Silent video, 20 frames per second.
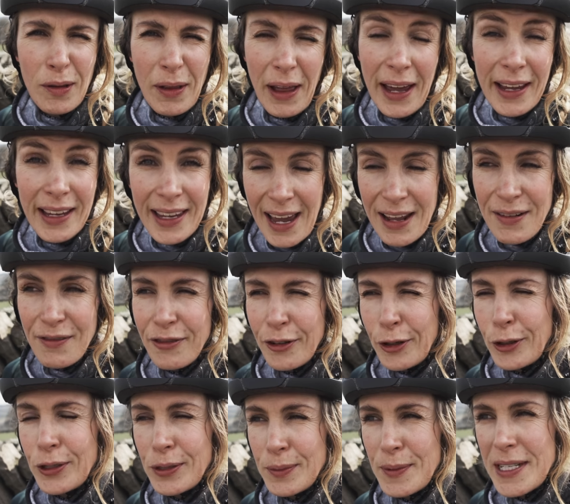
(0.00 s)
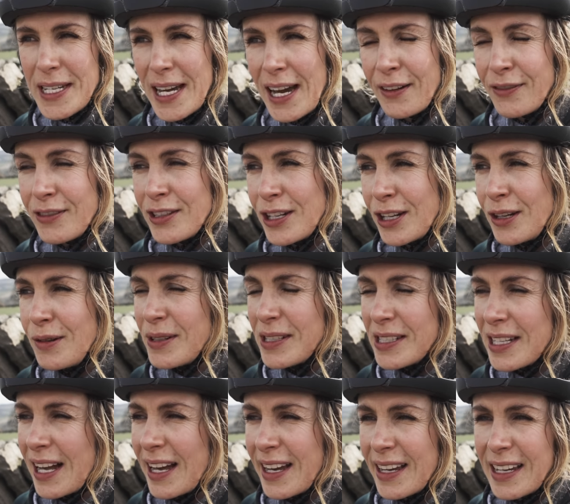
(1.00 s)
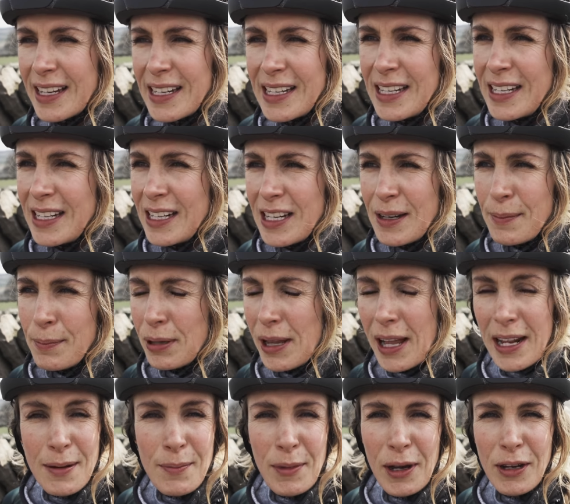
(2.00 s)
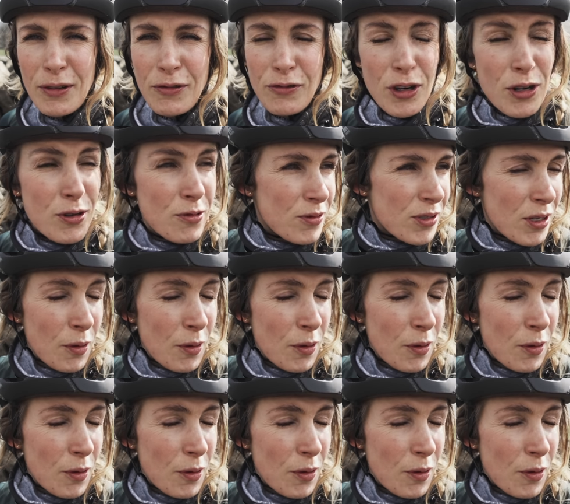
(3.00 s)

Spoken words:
like, again, forced me to have to do, is like planning my own routes.